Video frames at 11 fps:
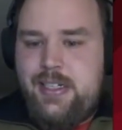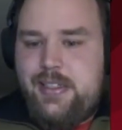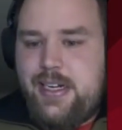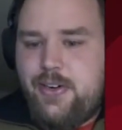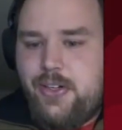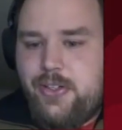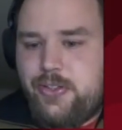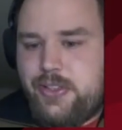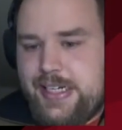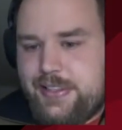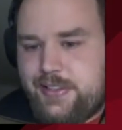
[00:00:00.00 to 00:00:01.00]
They're all
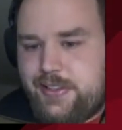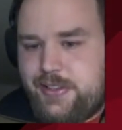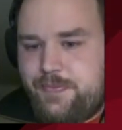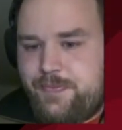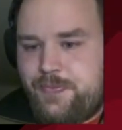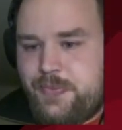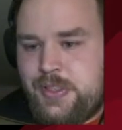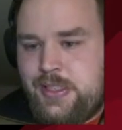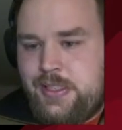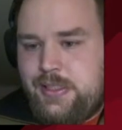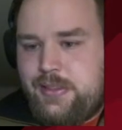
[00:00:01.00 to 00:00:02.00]
connected
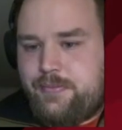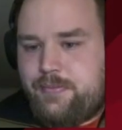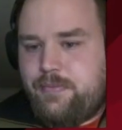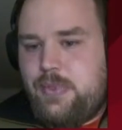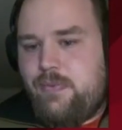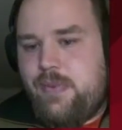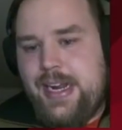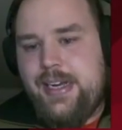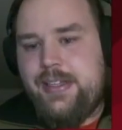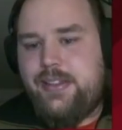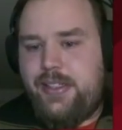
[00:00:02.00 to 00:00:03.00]

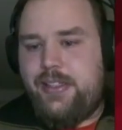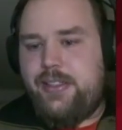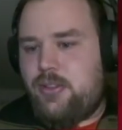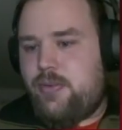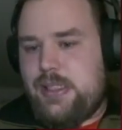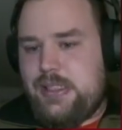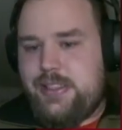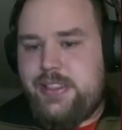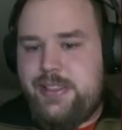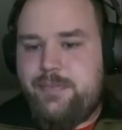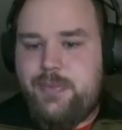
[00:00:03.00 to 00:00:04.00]
via the
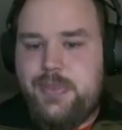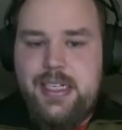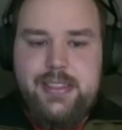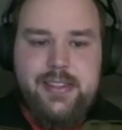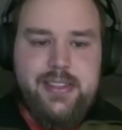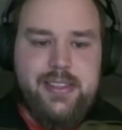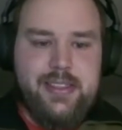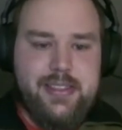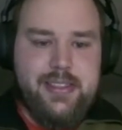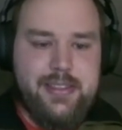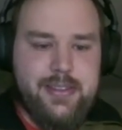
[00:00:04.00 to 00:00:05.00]
quantity that is
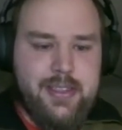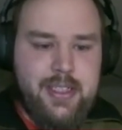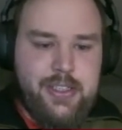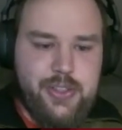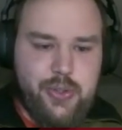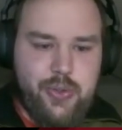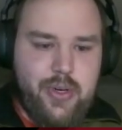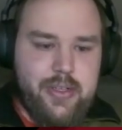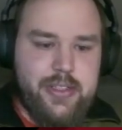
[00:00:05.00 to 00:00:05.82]
stored